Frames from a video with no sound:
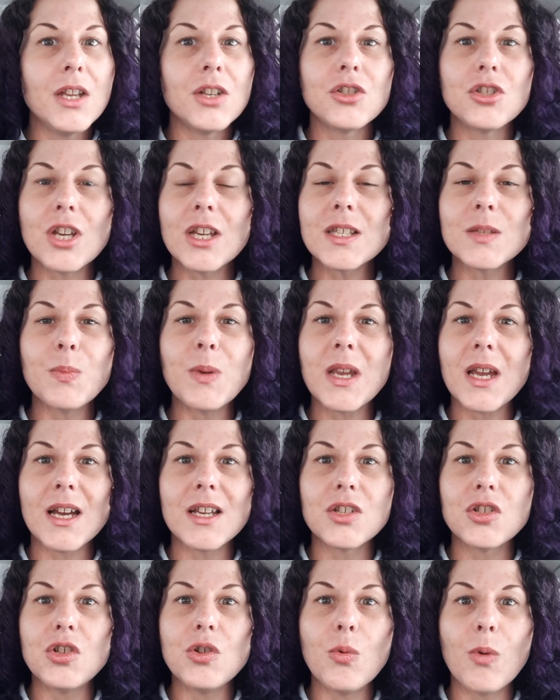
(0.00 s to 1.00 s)
Just
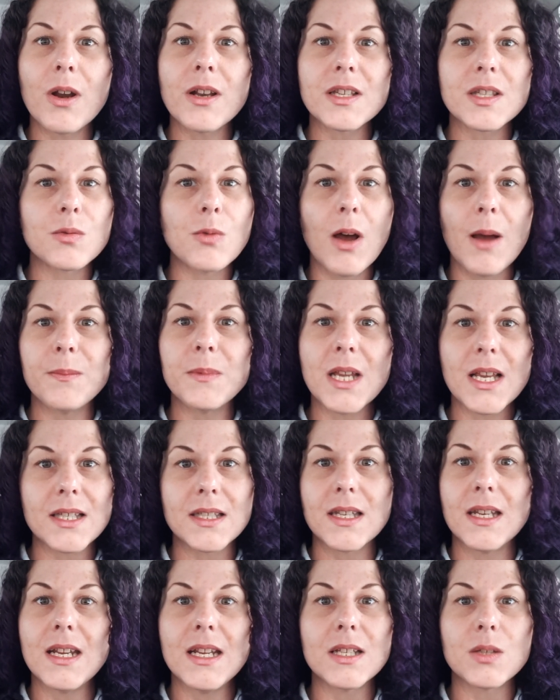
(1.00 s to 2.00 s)
because you want to swap
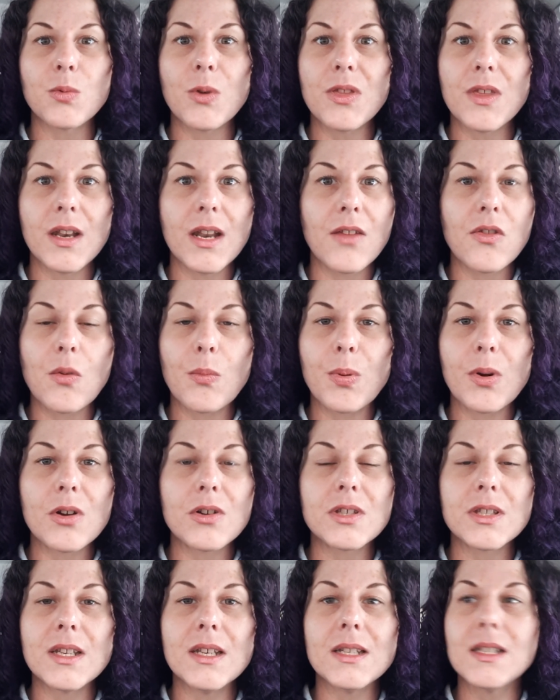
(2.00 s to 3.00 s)
destinies with another
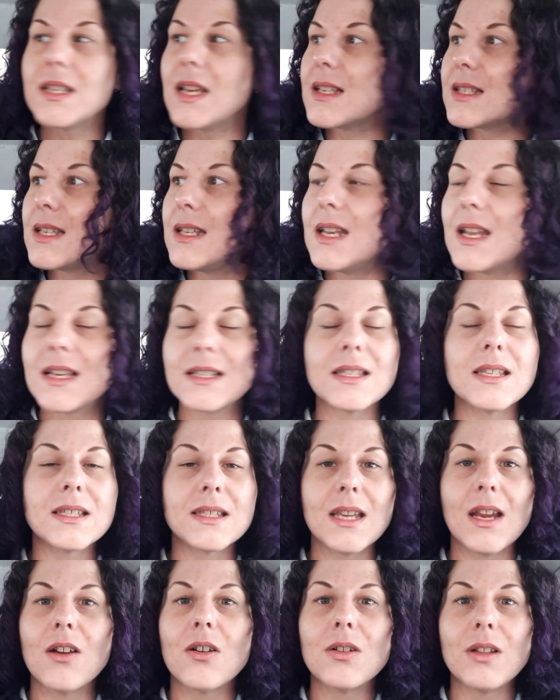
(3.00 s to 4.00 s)
person doesn't
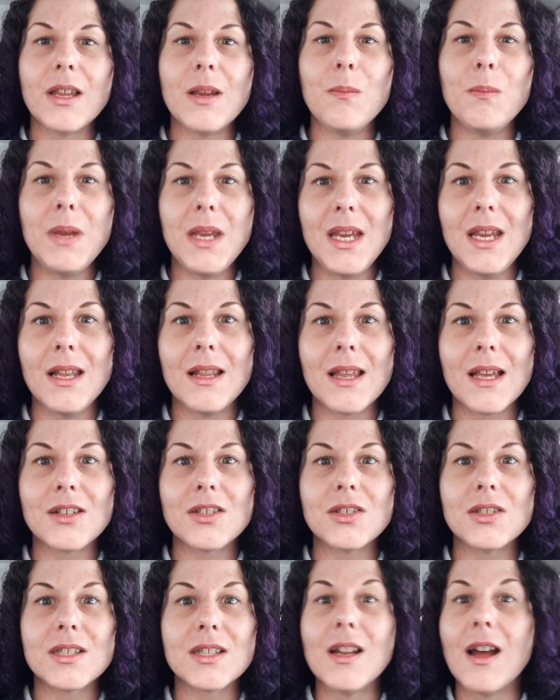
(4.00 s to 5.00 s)
necessarily mean that
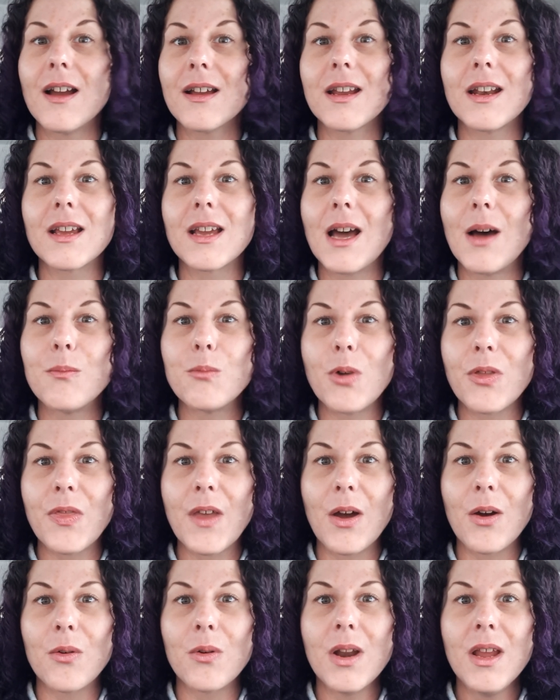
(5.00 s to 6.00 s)
it's not going to come
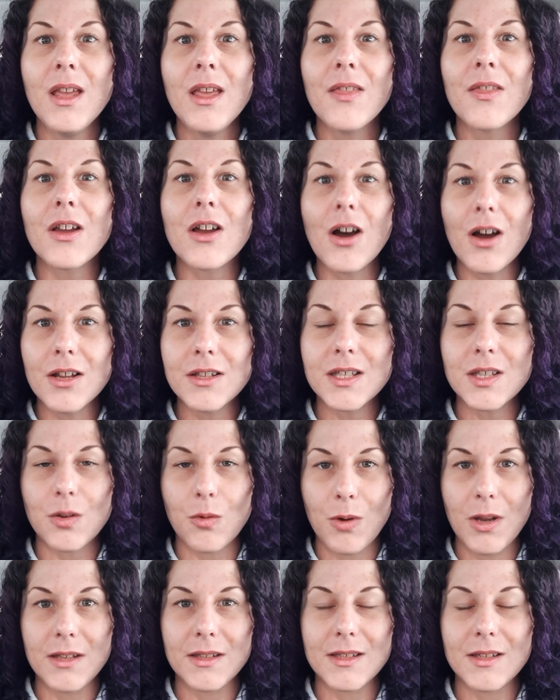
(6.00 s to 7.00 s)
without the
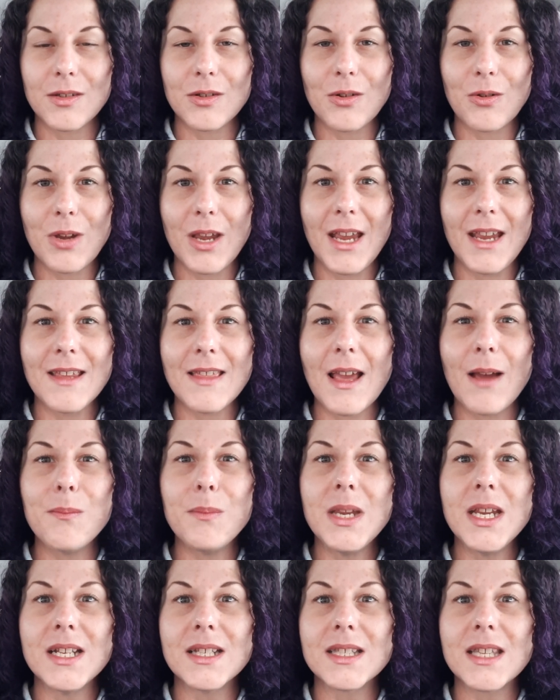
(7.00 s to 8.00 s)
consequences, okay? That
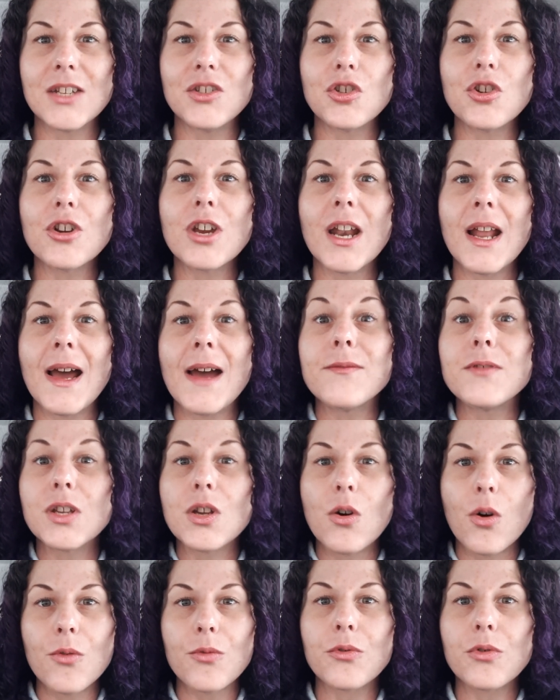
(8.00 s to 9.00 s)
means that you're going to have to
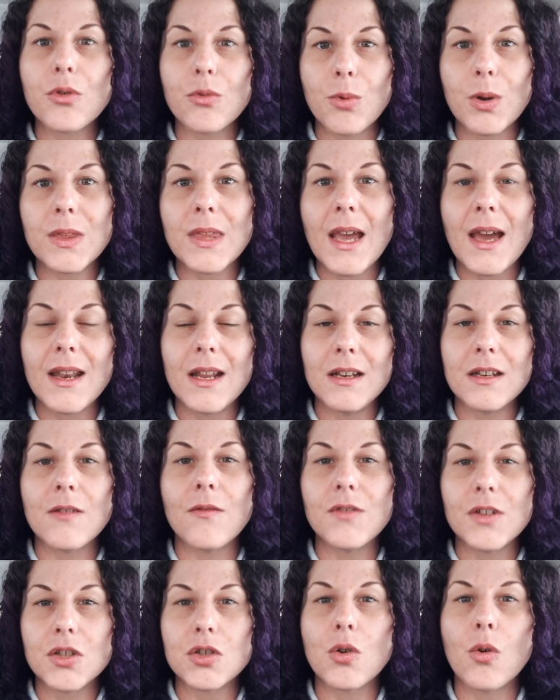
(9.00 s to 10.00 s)
go through what that
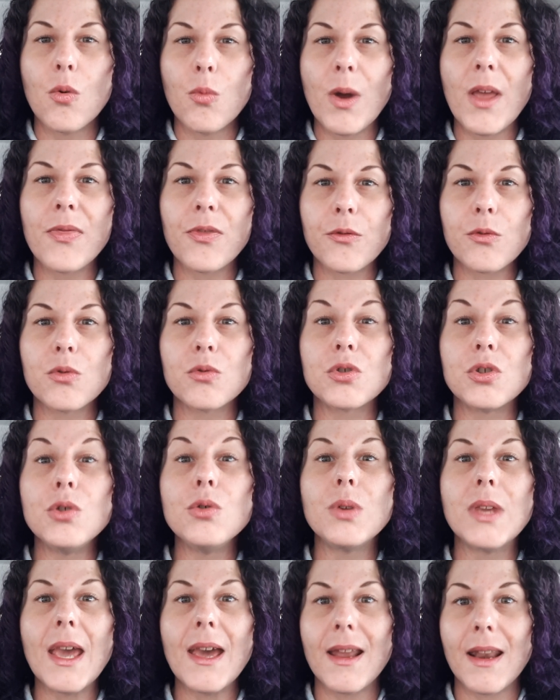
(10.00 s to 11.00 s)
individual went through
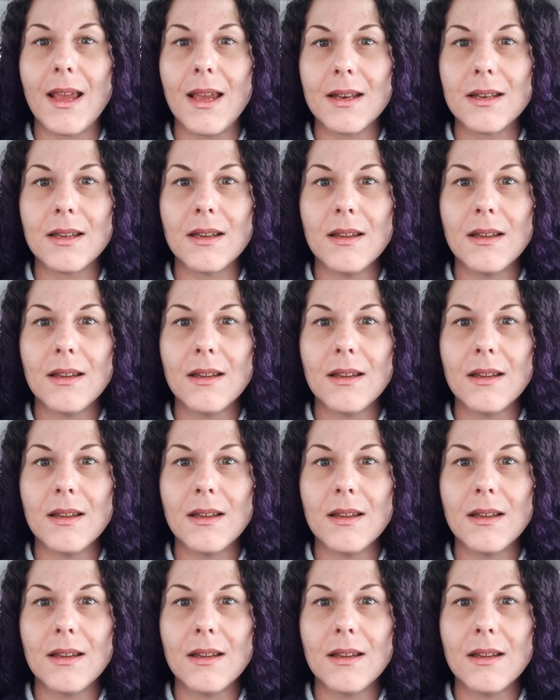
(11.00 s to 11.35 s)
to get it.